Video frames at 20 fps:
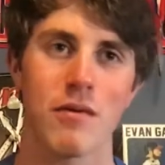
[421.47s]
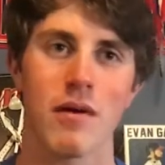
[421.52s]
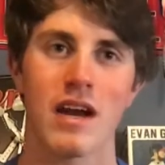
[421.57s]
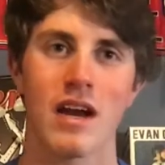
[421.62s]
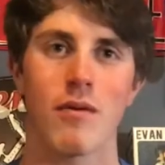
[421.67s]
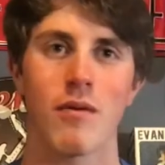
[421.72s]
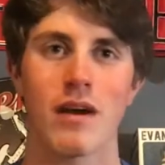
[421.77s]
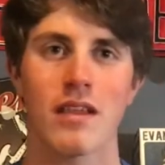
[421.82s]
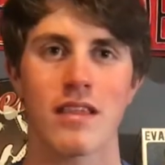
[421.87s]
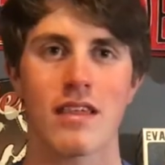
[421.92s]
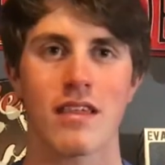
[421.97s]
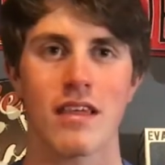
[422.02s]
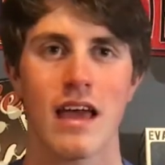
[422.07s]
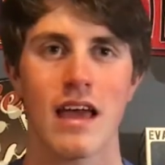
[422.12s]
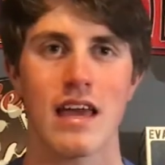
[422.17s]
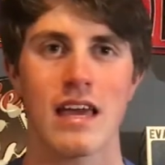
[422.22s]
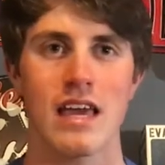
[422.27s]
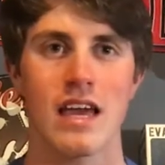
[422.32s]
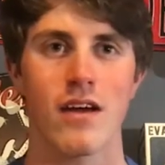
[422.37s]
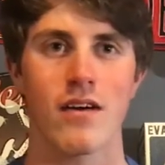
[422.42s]
what I wanted to
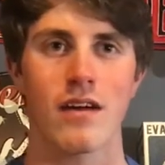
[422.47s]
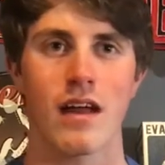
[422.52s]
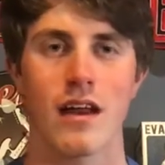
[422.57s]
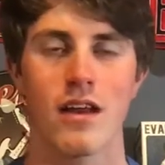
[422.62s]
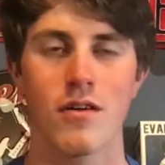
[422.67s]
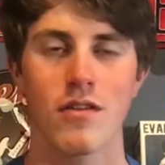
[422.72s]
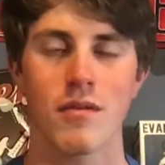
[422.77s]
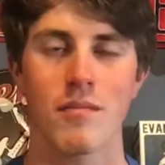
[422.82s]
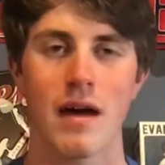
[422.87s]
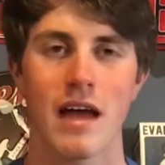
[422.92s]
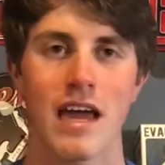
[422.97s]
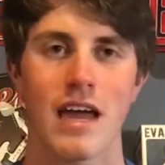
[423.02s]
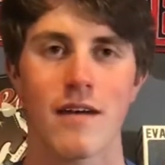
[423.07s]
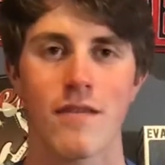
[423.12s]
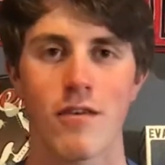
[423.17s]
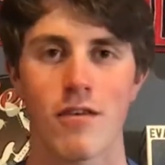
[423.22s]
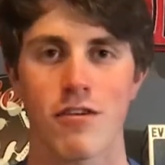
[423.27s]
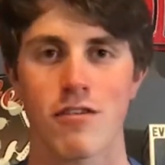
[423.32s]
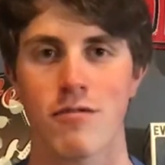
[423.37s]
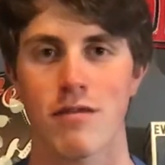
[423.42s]
say here, and I knew that my
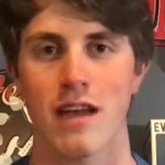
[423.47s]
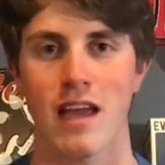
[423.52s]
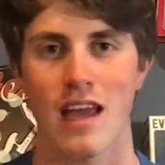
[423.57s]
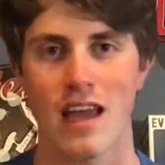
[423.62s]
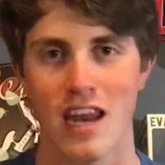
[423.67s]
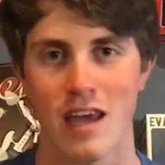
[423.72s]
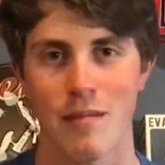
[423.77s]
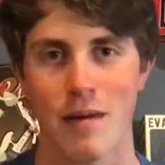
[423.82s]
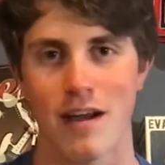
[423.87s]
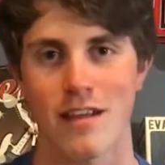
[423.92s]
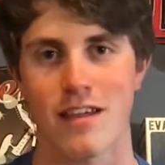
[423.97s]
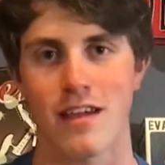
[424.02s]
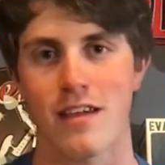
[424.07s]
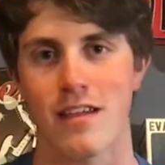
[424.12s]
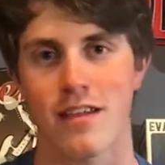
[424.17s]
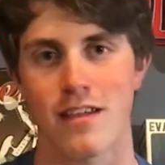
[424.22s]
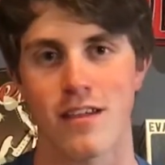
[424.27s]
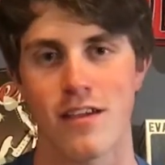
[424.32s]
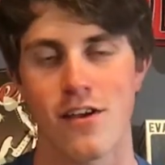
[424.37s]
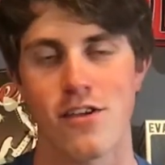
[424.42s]
anniversary and
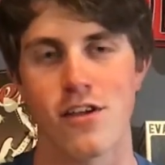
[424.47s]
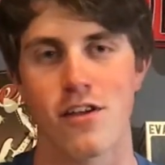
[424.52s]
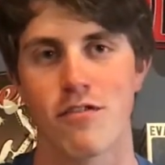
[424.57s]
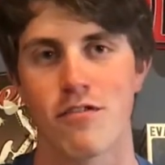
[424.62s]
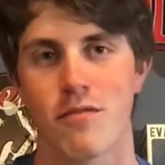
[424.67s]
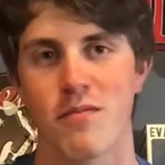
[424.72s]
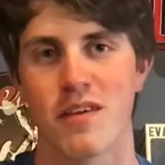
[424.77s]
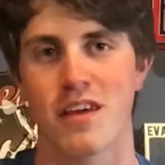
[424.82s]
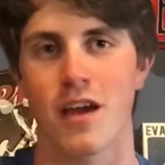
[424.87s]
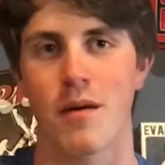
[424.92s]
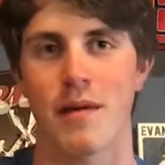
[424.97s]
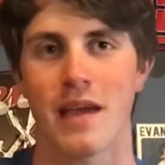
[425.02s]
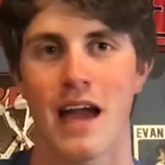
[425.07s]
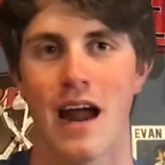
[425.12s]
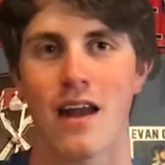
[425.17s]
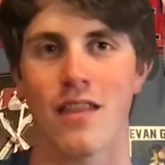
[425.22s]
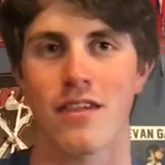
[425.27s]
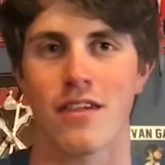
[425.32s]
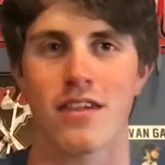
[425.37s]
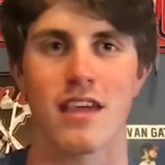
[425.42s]
MIT's decisions would be coming
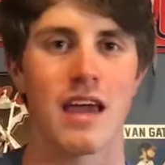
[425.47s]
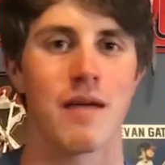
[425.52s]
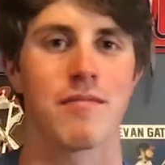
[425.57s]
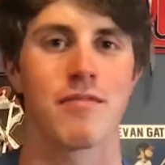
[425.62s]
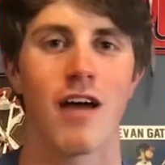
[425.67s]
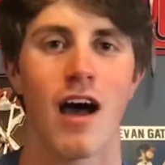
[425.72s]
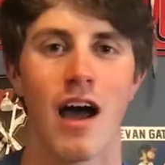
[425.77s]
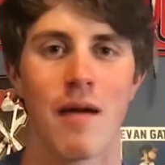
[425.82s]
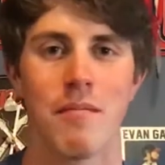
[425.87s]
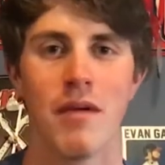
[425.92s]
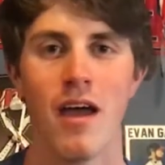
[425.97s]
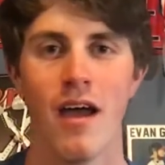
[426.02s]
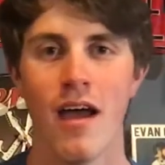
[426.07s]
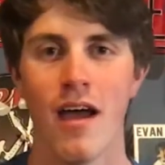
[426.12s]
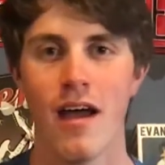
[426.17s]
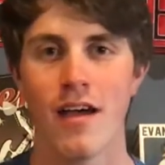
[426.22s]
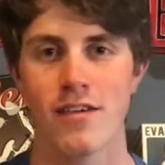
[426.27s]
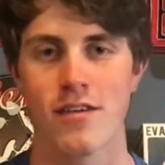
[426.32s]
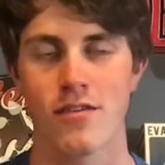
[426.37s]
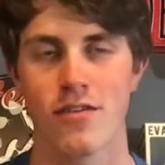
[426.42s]
out at the same time.
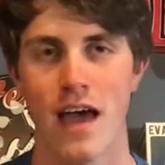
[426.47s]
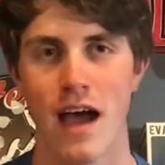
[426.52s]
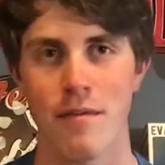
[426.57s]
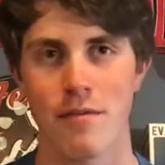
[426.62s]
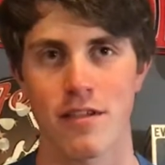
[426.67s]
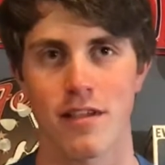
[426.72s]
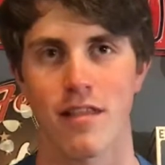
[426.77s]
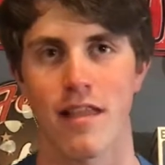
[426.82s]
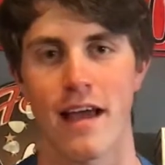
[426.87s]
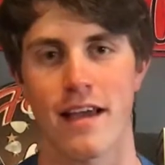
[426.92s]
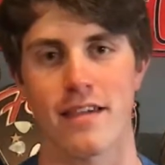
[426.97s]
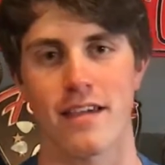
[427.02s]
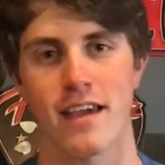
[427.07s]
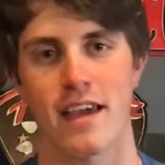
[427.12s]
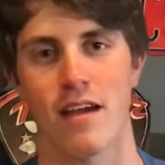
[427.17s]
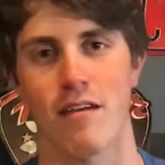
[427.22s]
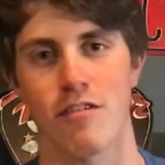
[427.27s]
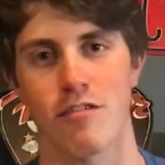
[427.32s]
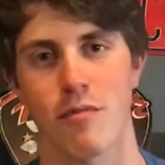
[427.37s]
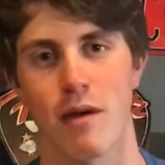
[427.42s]
So that was the last
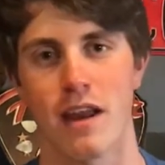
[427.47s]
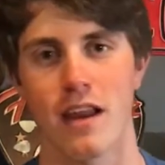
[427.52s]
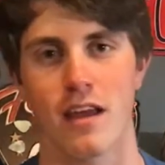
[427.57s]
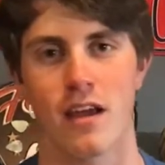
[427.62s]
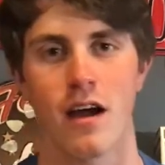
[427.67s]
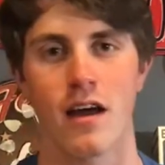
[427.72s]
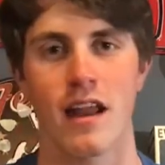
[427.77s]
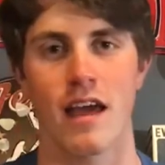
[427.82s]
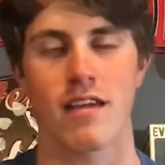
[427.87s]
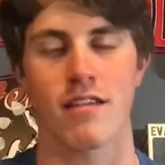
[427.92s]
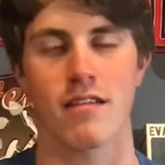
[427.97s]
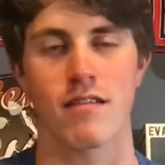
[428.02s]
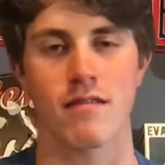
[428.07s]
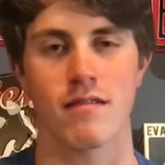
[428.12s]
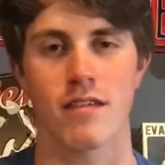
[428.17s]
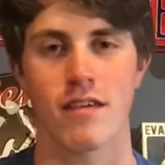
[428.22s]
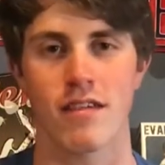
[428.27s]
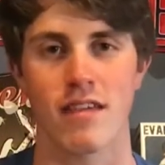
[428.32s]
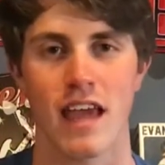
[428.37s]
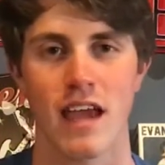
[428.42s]
thing I was waiting on, as
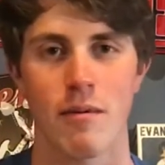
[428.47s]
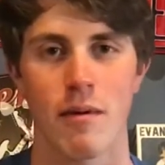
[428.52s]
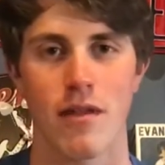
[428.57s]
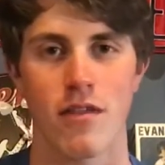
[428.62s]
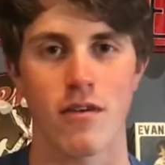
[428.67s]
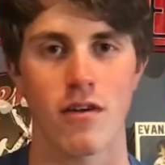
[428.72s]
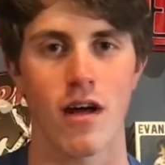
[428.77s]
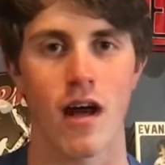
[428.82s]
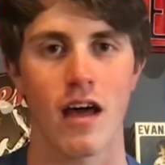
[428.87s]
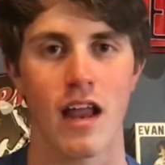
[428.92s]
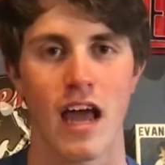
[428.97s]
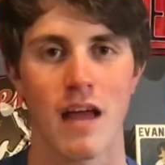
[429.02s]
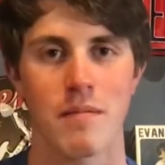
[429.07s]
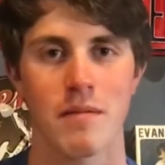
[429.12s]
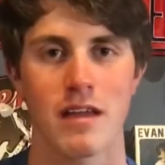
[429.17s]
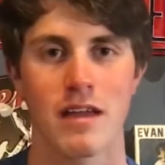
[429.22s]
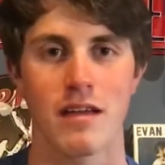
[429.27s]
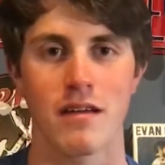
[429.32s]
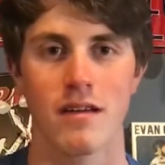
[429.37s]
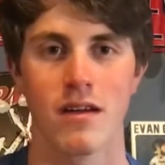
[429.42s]
to say whether or not I'd
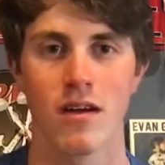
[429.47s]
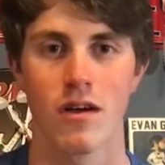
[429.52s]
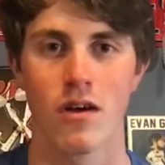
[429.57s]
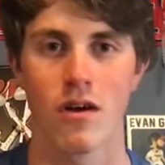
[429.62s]
be,